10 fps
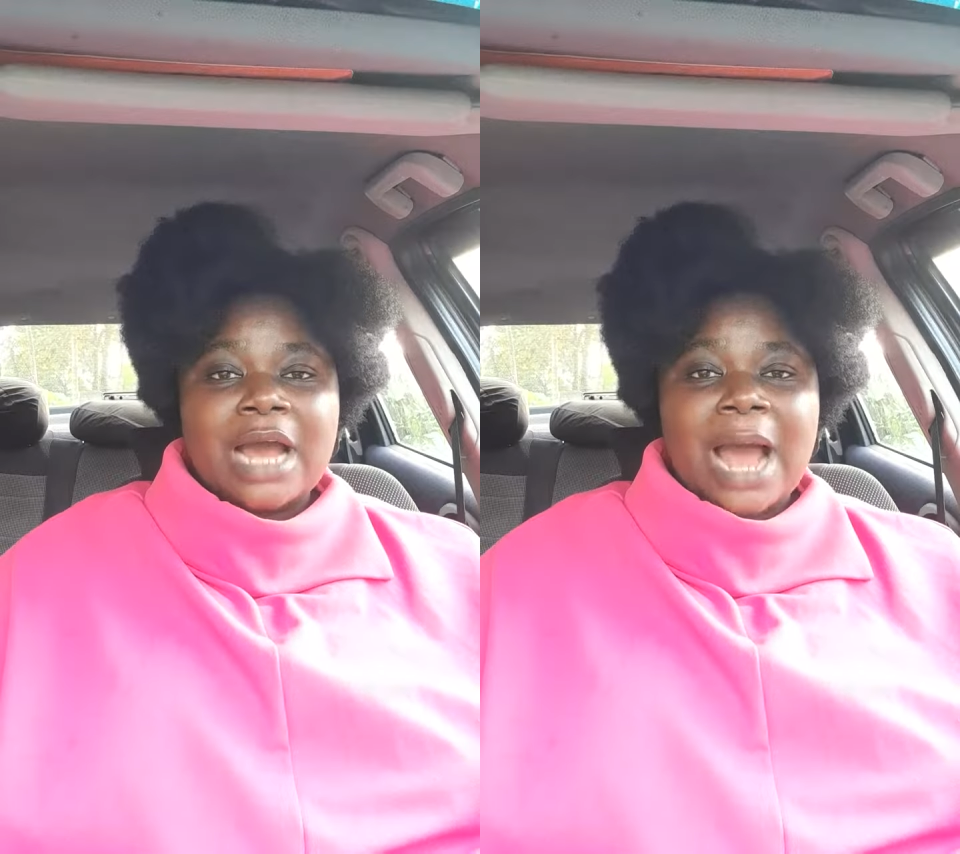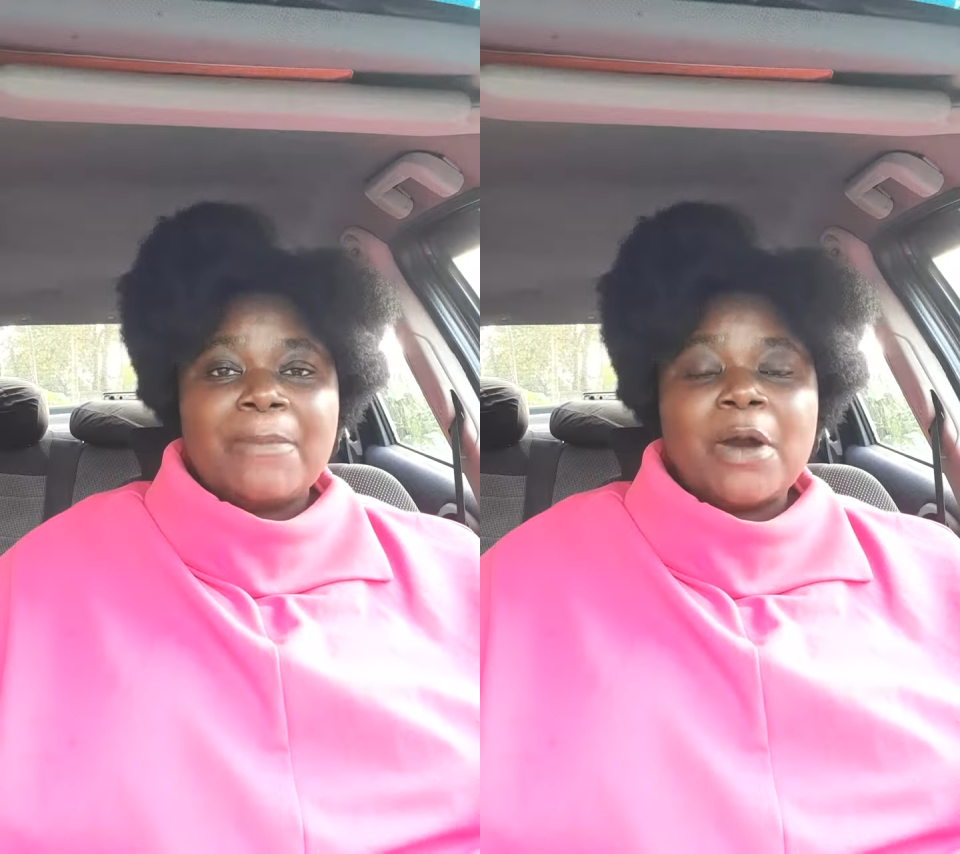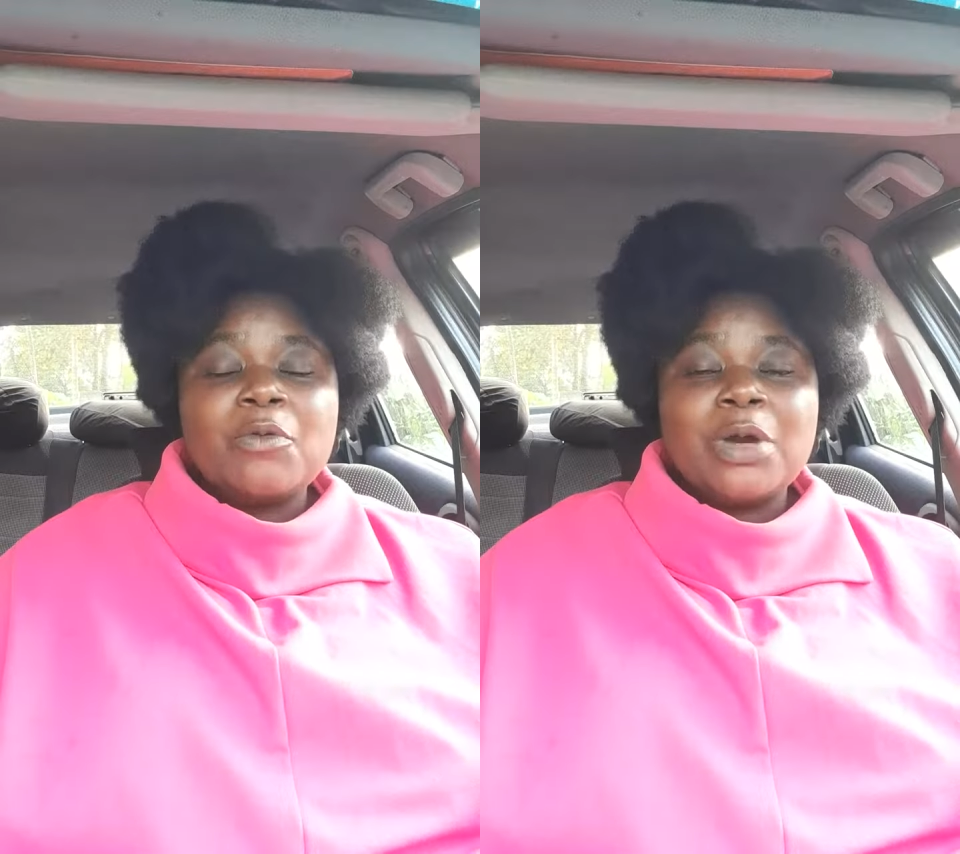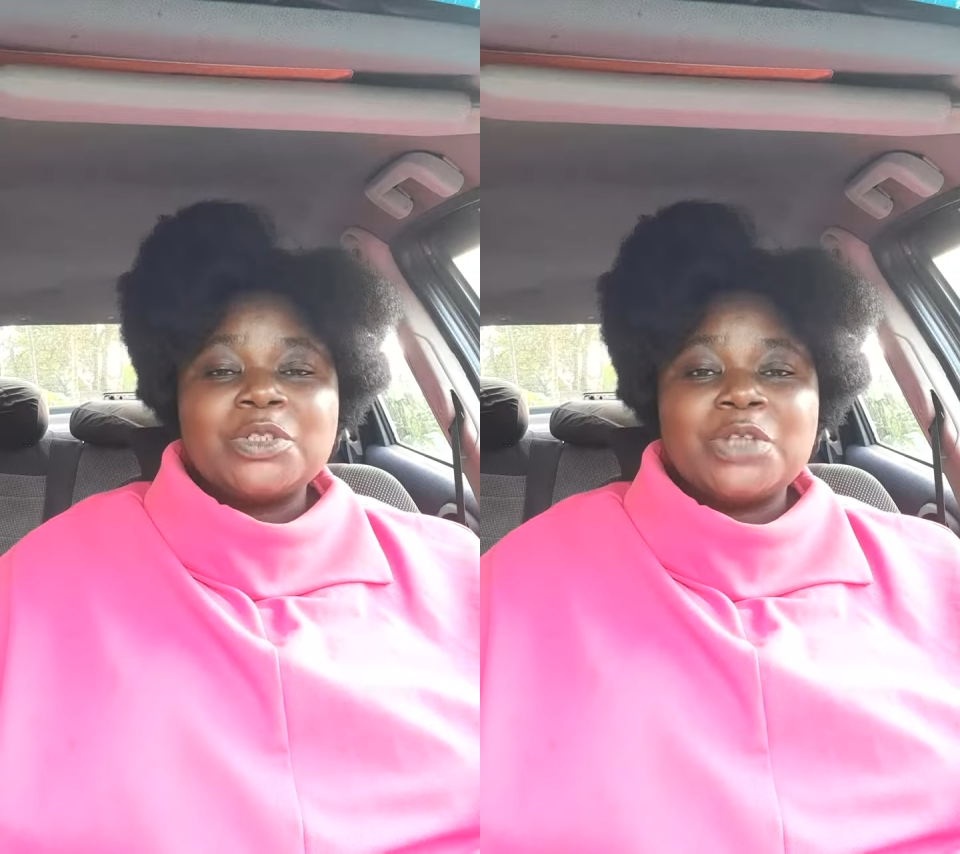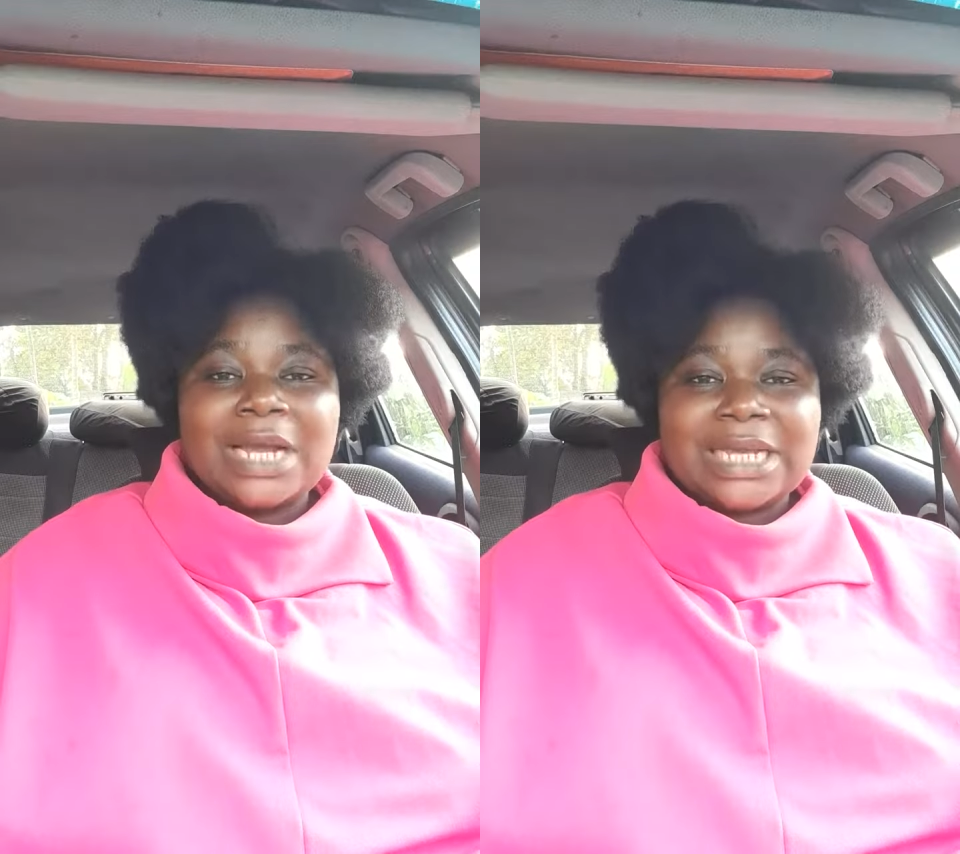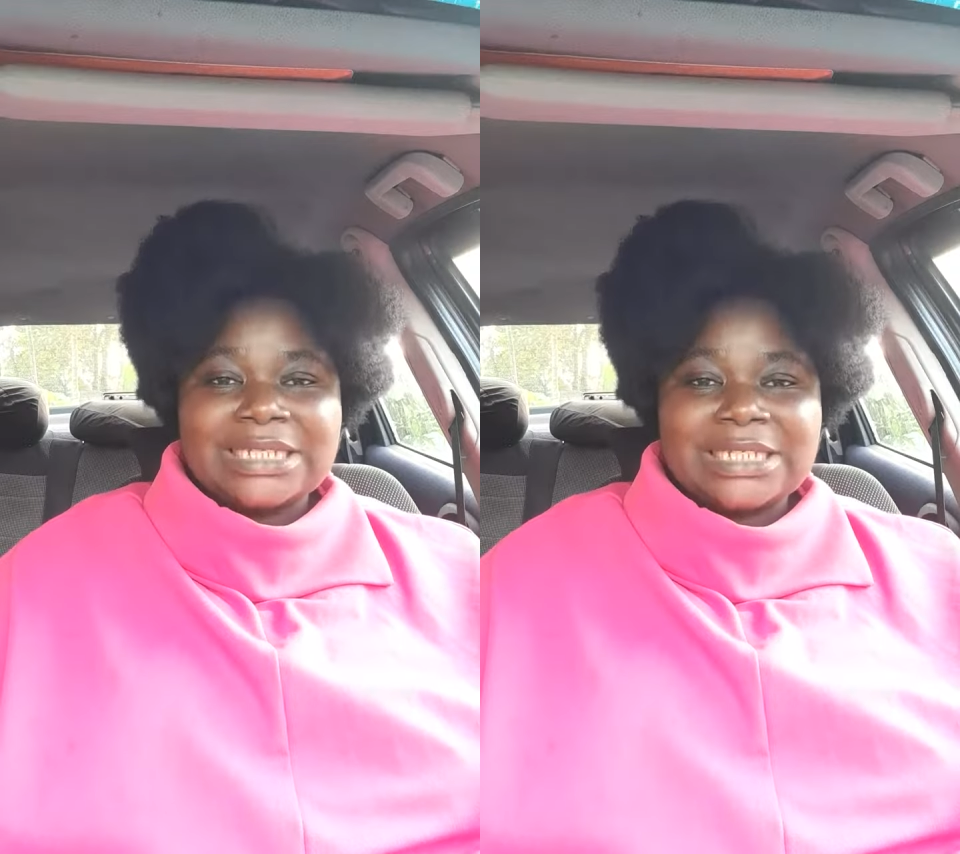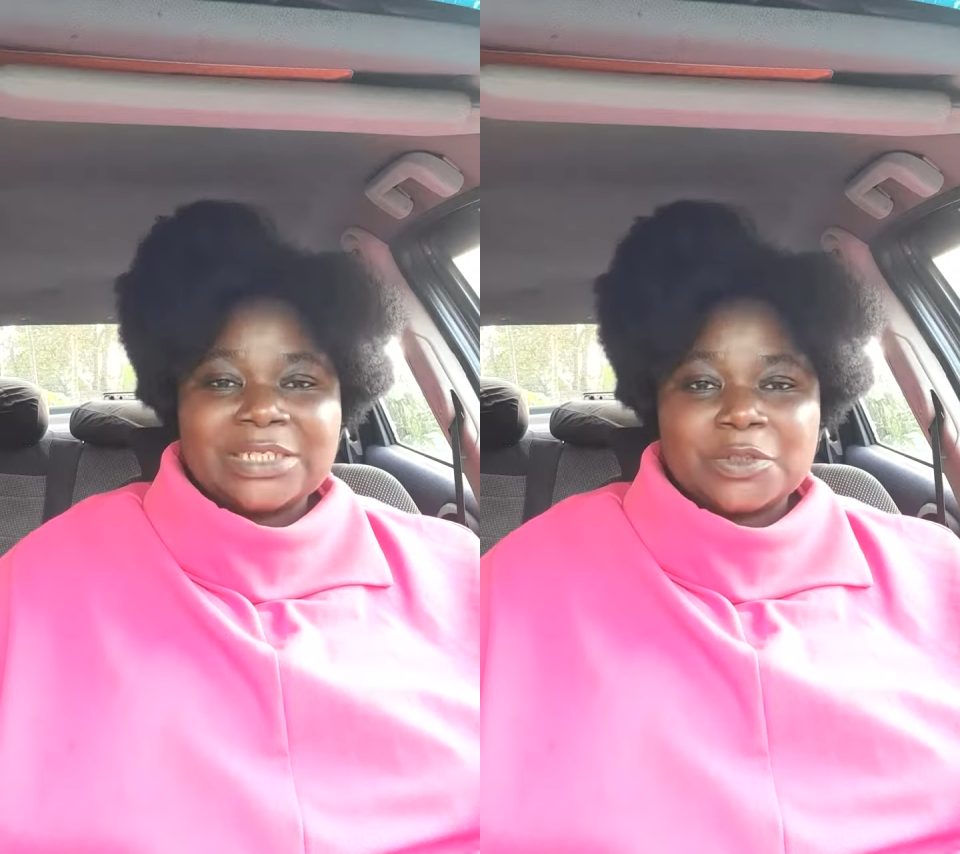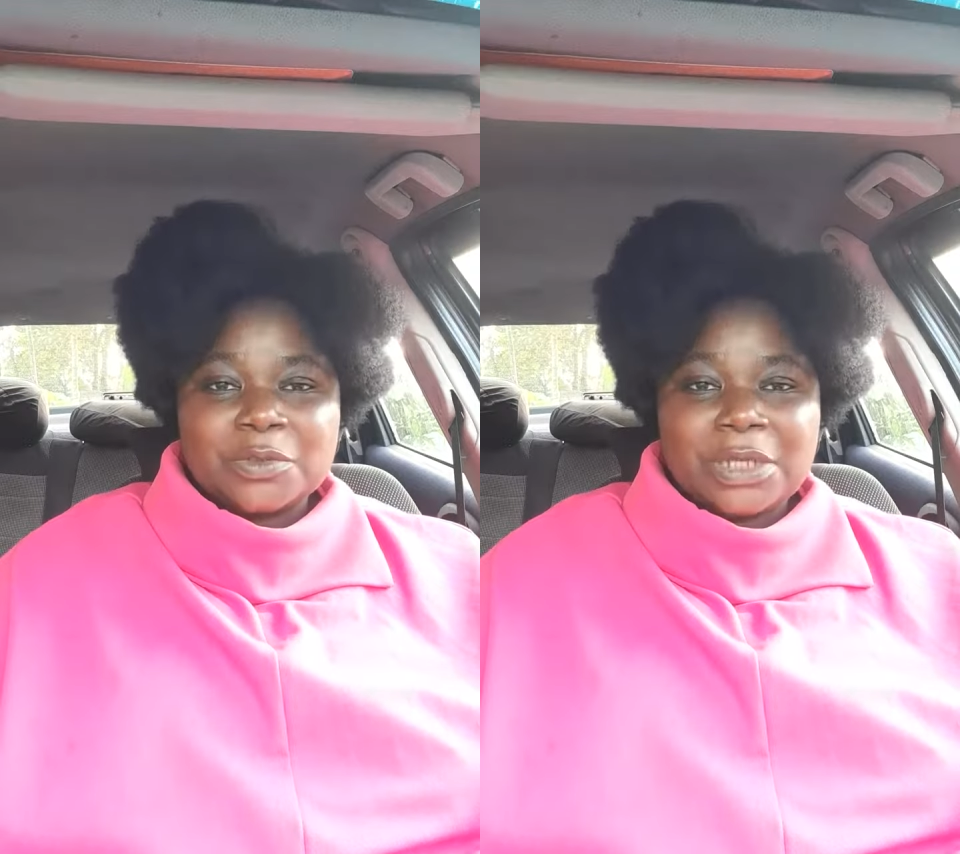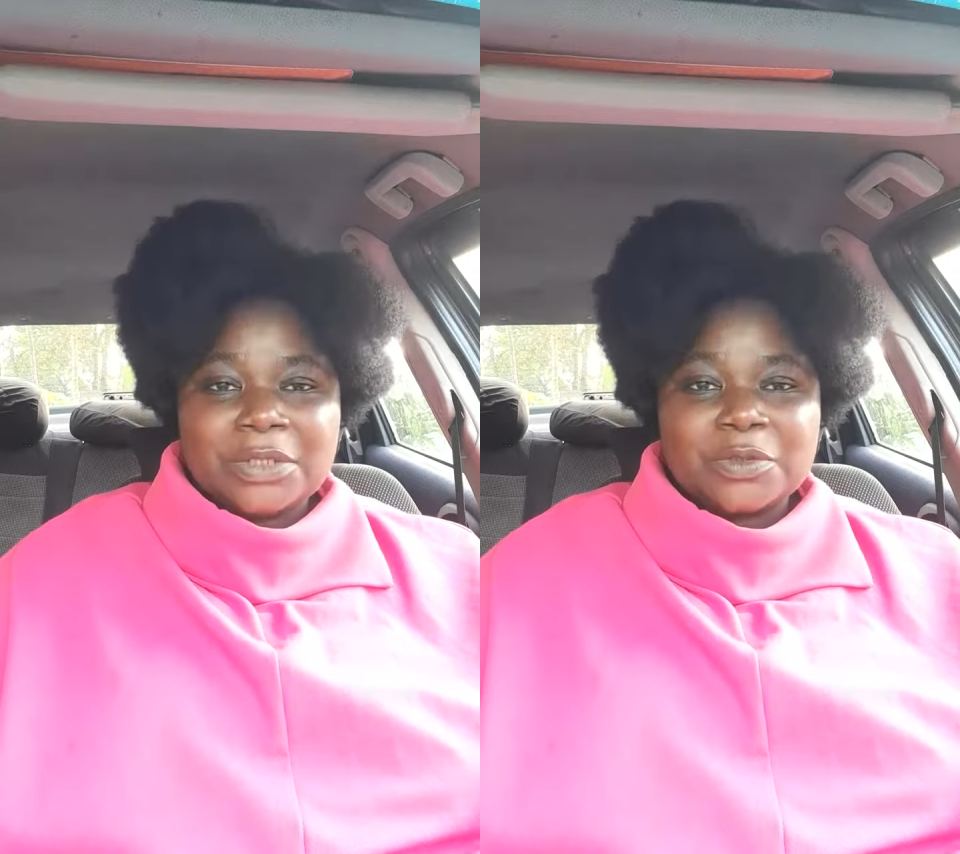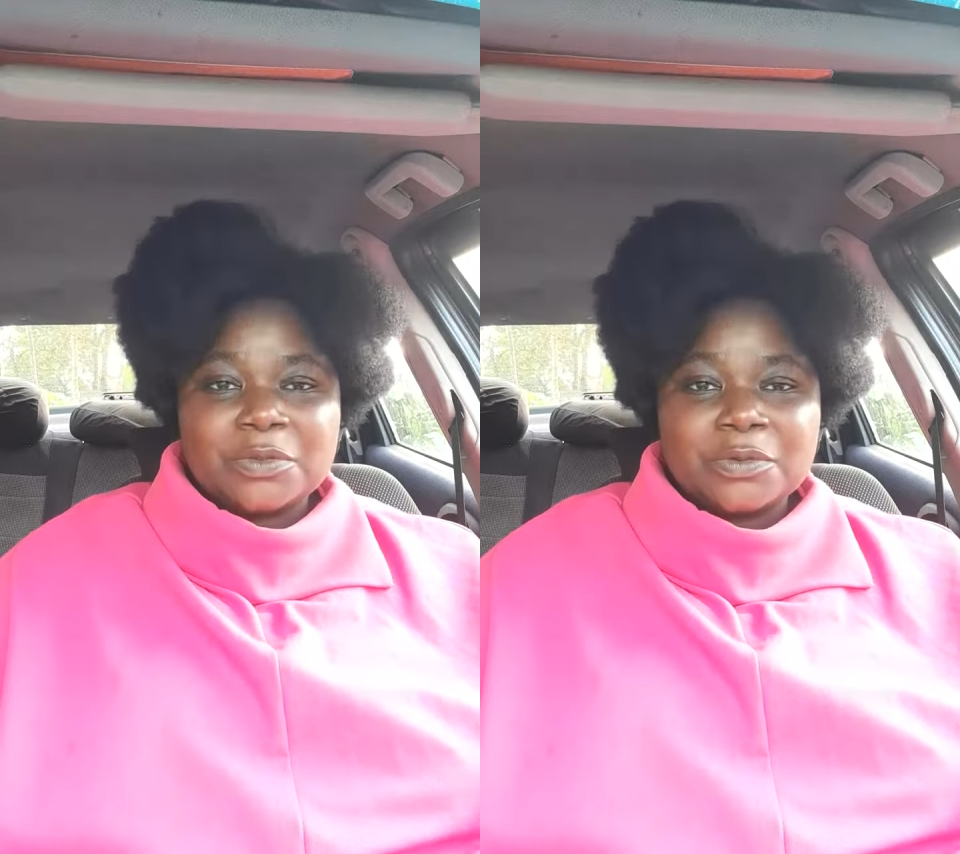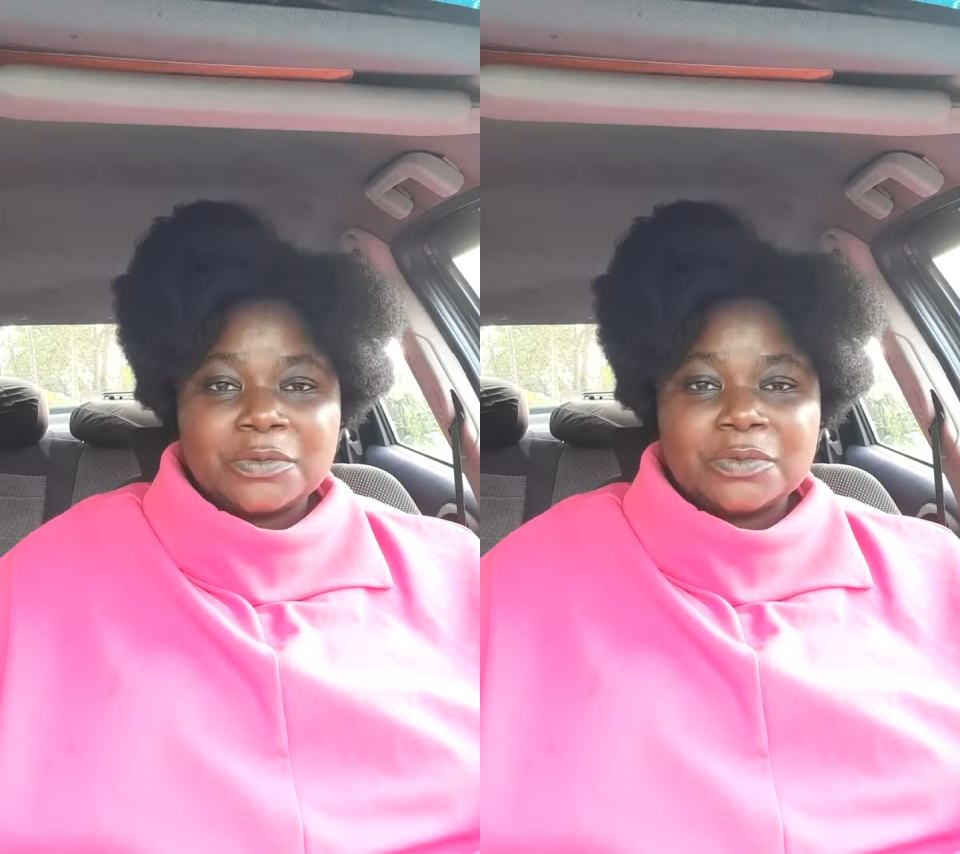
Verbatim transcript: about what you are getting into. into.